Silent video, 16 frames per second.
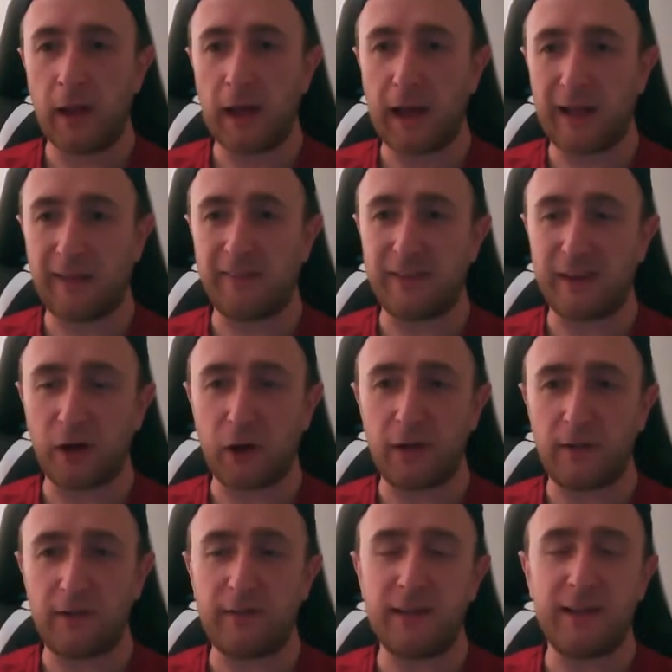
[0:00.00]
and the
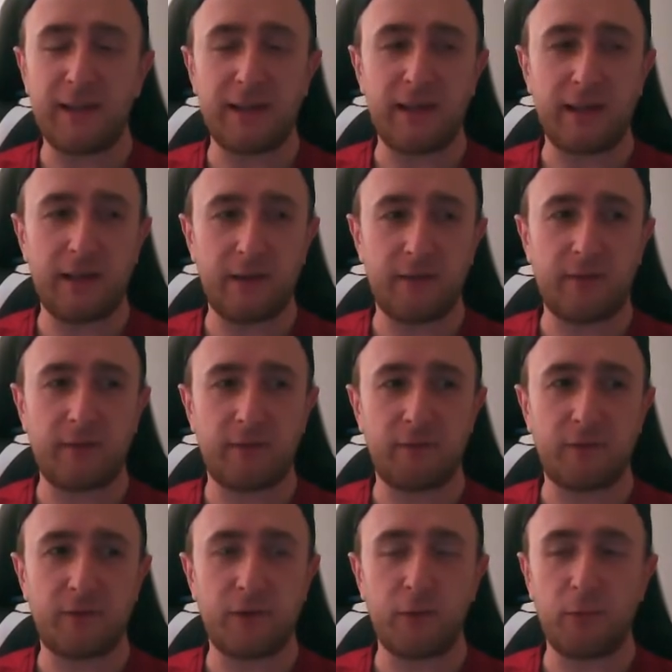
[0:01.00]
idea is
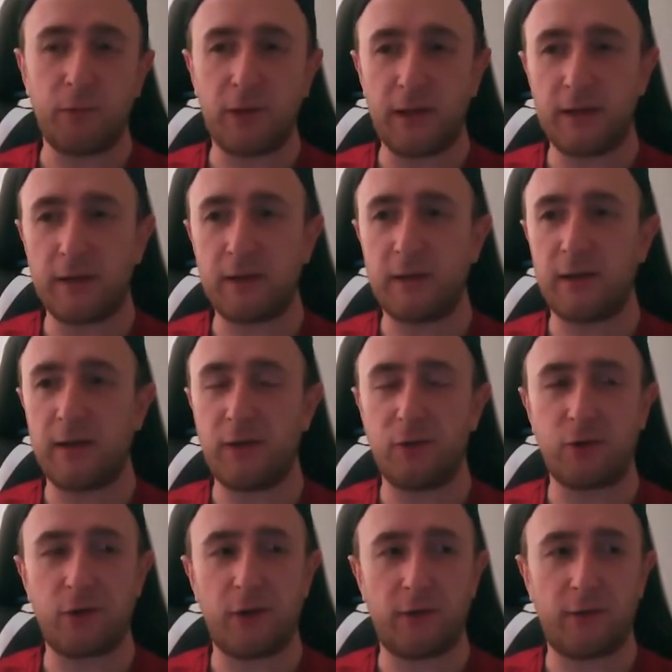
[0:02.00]
something unique and
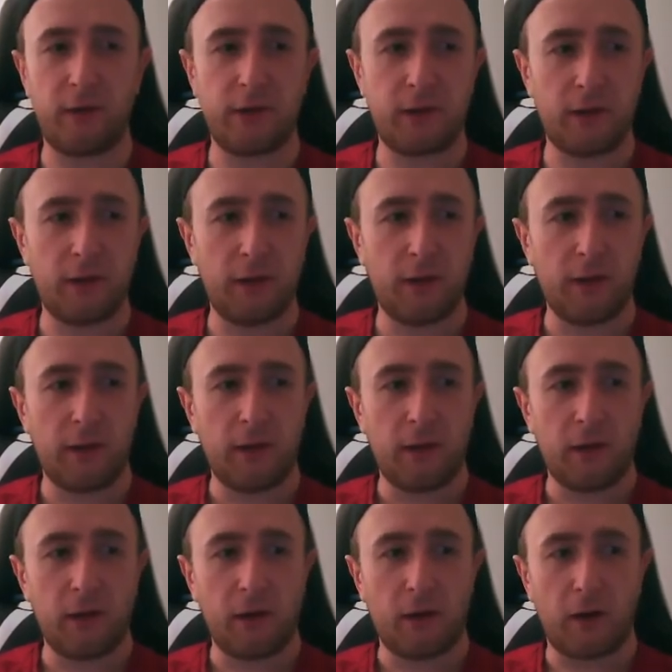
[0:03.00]
interesting.
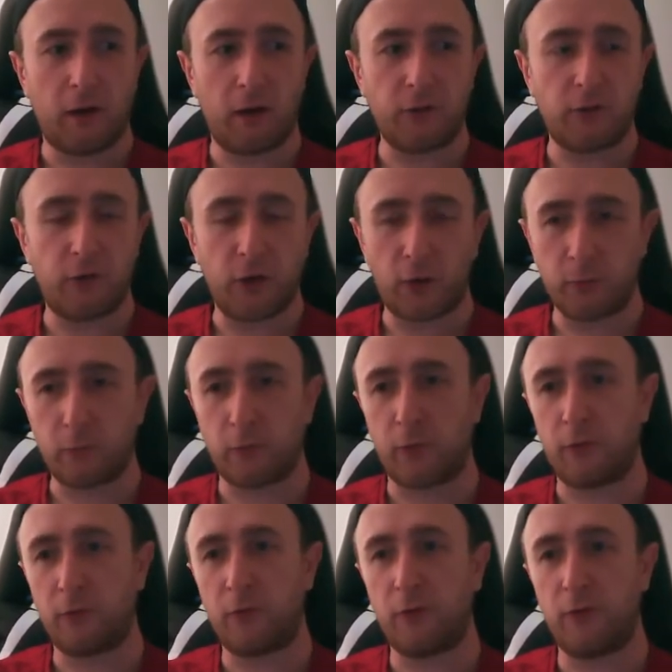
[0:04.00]
I don't
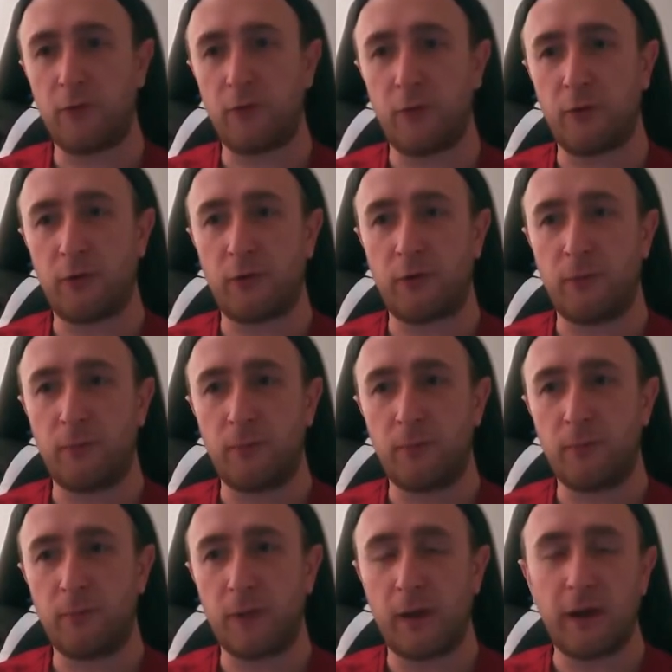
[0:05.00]
want to just
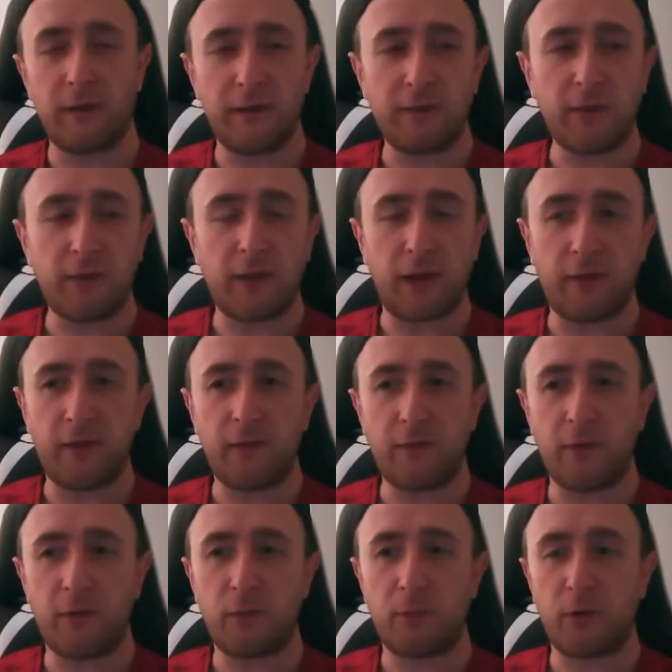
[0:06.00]
like at the end of the day,
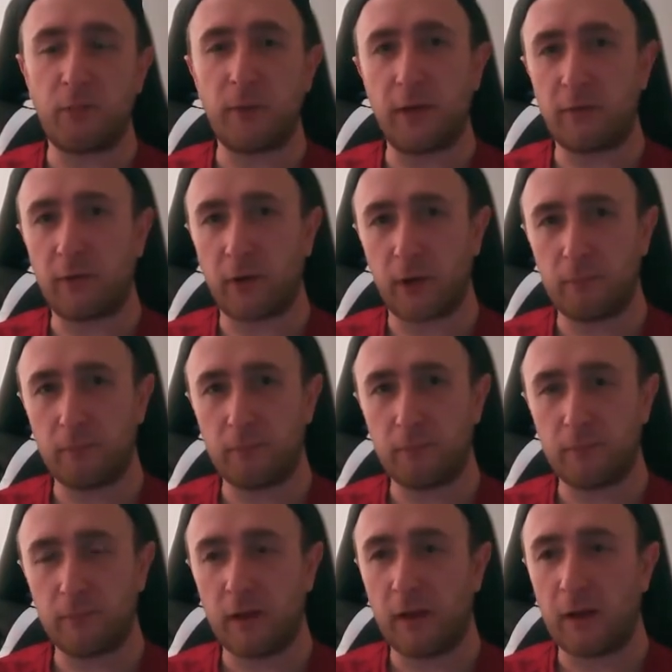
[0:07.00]
this is my spare time,
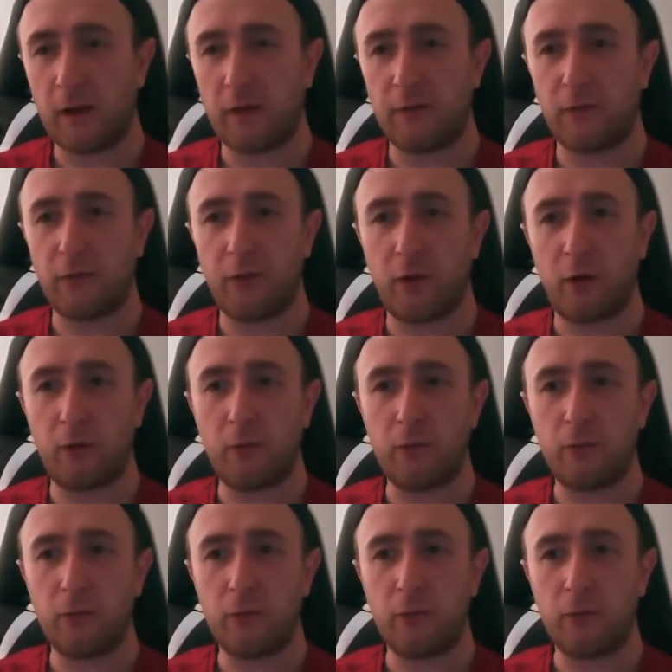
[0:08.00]
and so